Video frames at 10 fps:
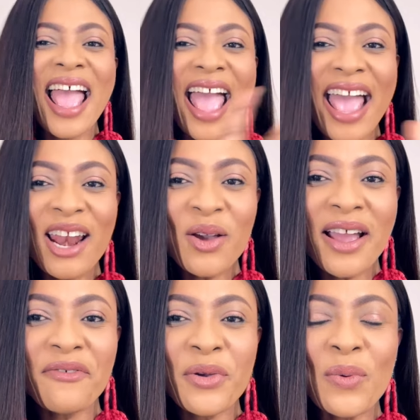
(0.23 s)
Hello
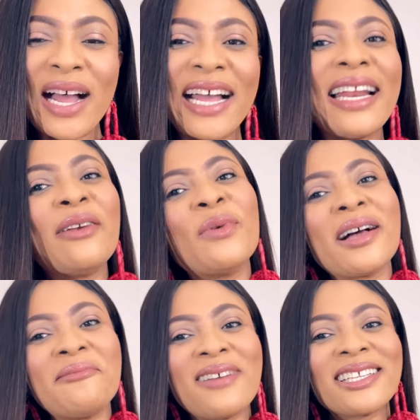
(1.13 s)
everyone and
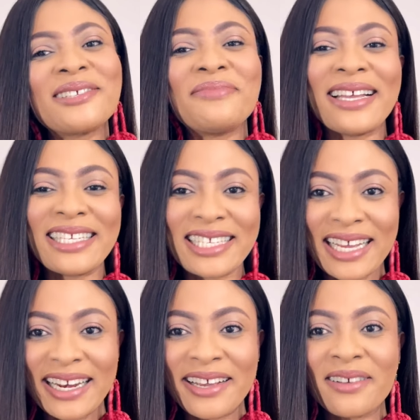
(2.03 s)
welcome back to my
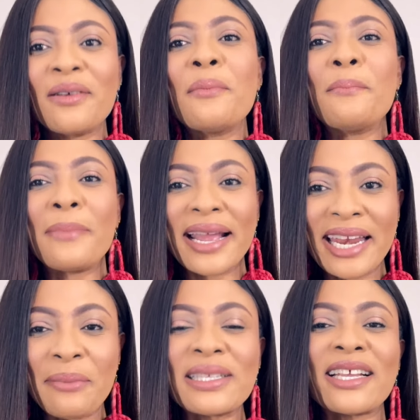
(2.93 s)
channel. My
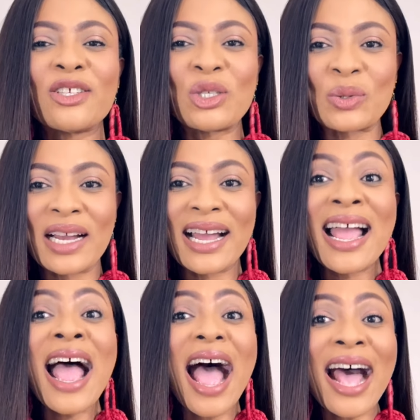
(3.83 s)
name is Achua.
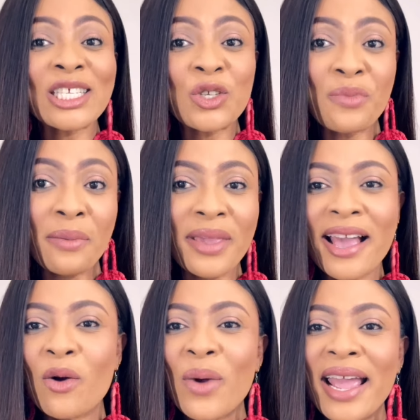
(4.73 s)
As you may be
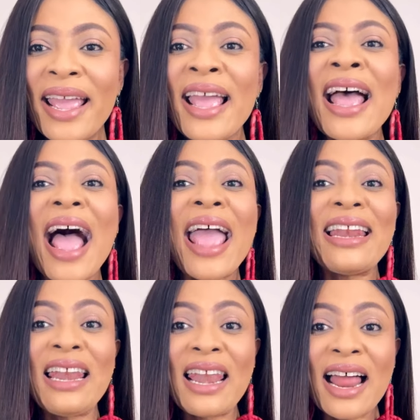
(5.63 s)
aware, I
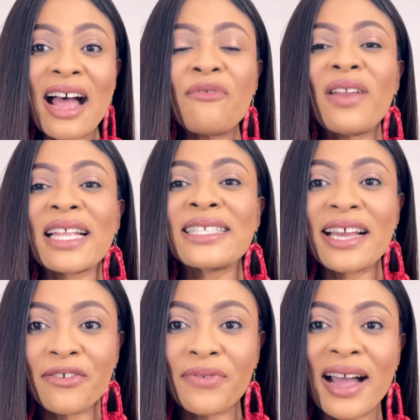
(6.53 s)
love
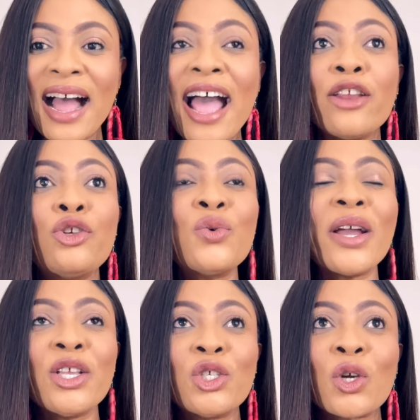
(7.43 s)
Lattafa. I do
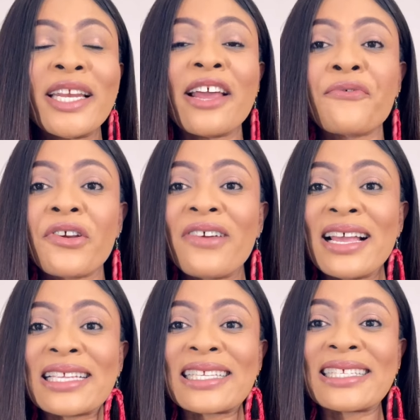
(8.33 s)
enjoy their
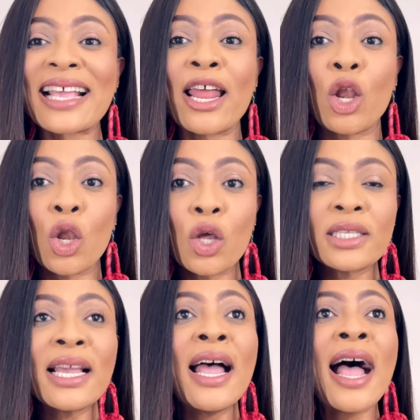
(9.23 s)
fragrances a
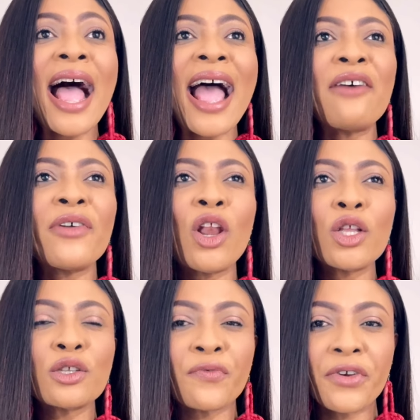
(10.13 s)
lot. I have a
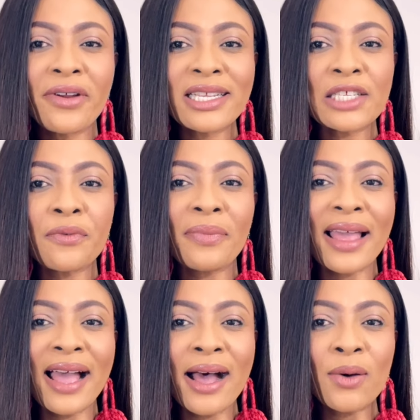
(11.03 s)
lot of fragrances from
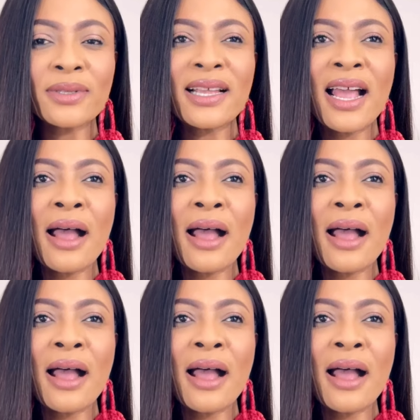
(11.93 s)
the house.